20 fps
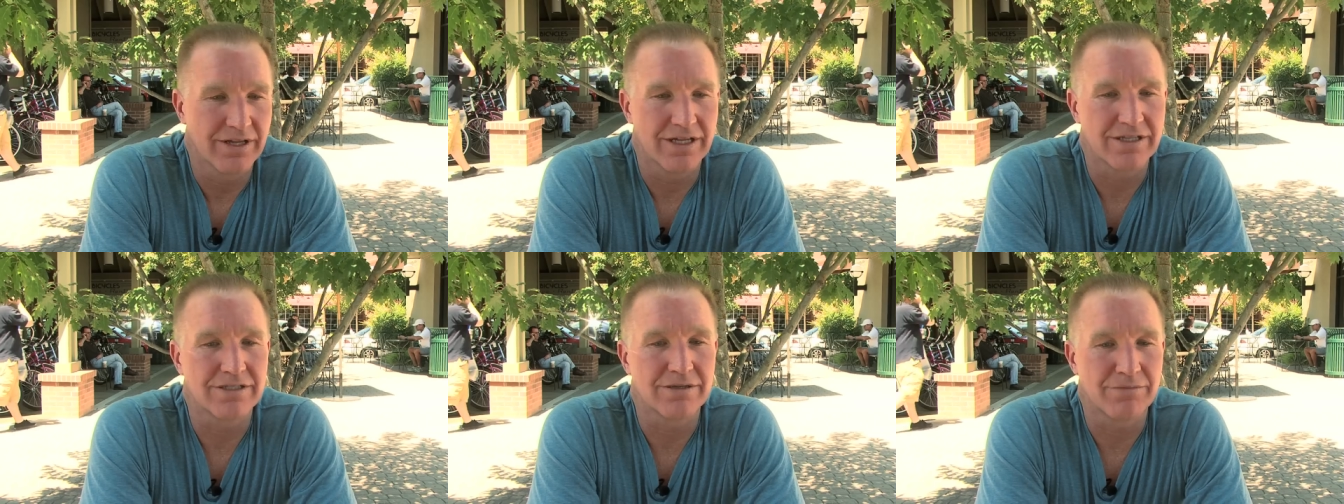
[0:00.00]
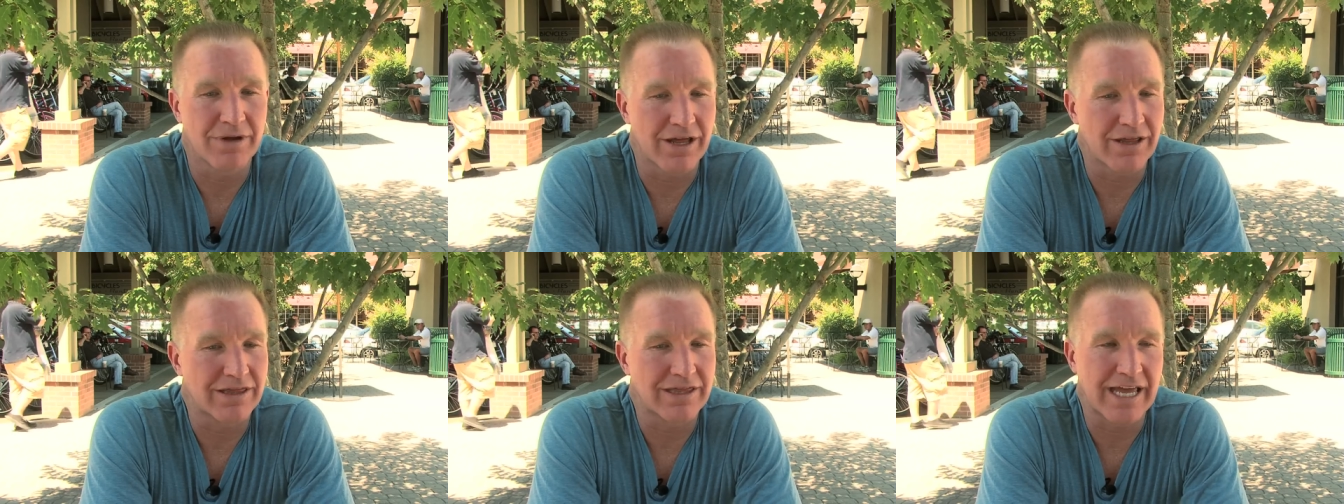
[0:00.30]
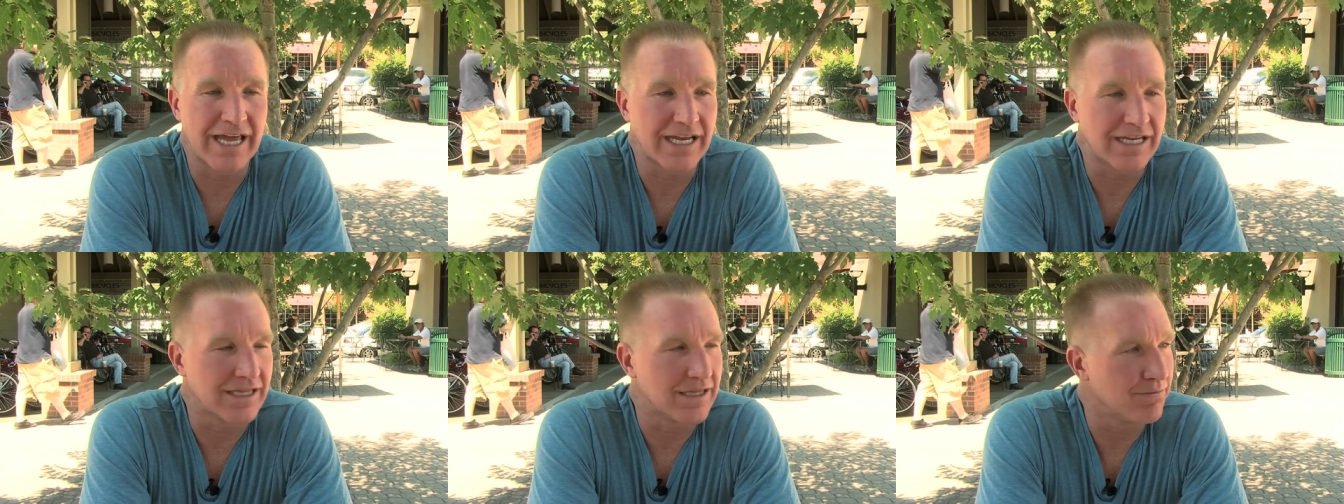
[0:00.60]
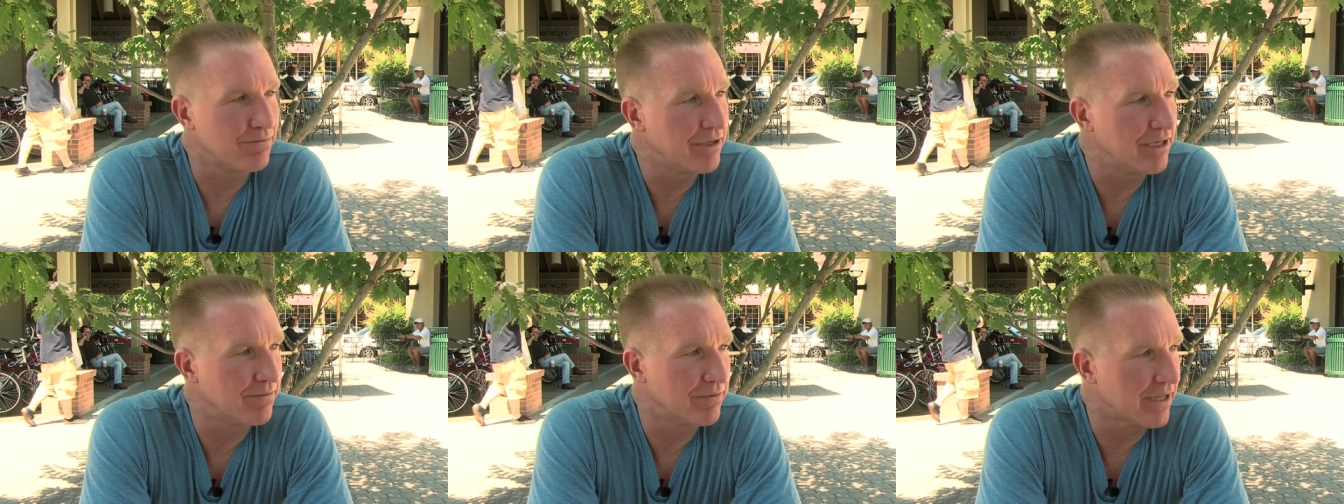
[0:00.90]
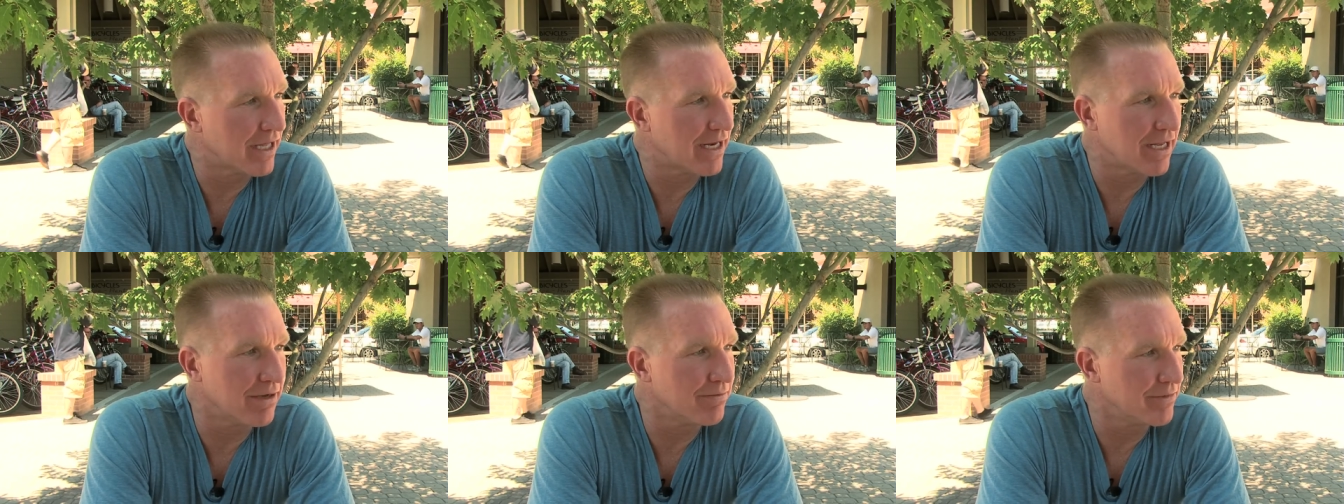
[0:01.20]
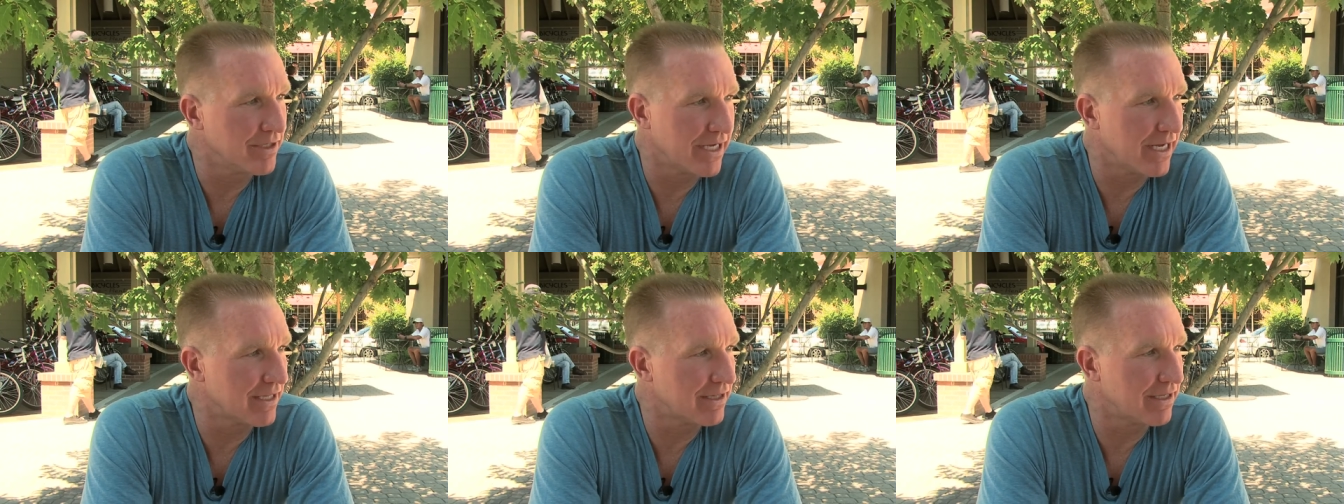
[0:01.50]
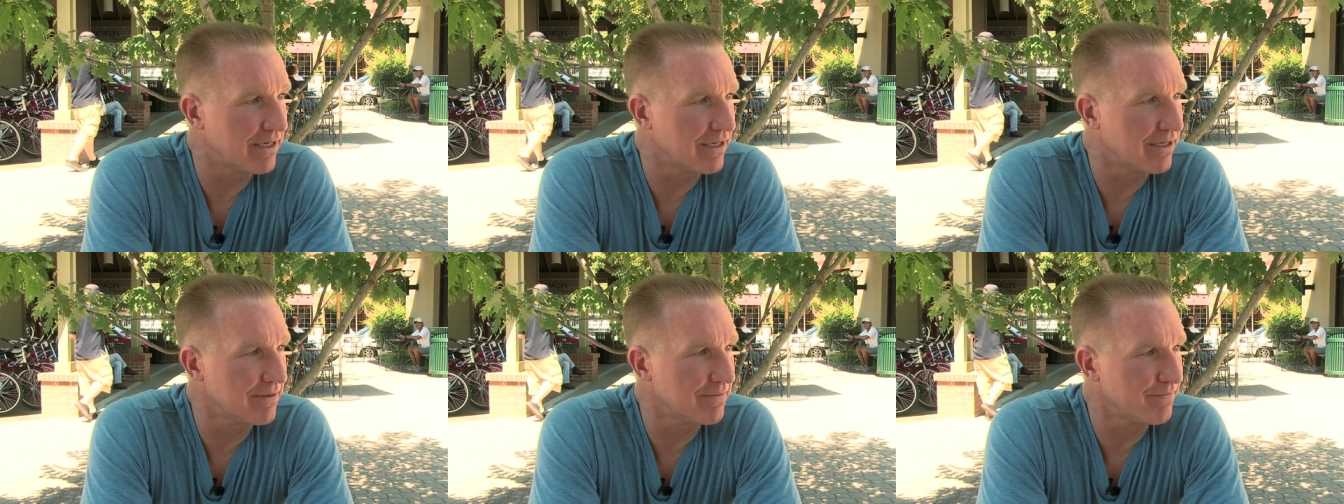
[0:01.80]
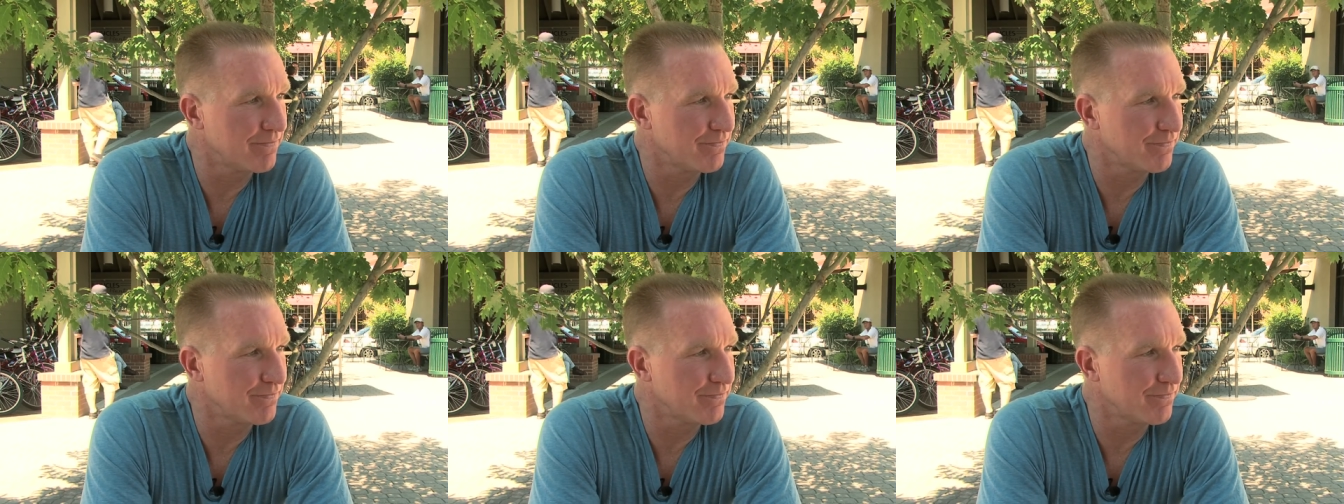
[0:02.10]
It's about thanking the people that helped me get there.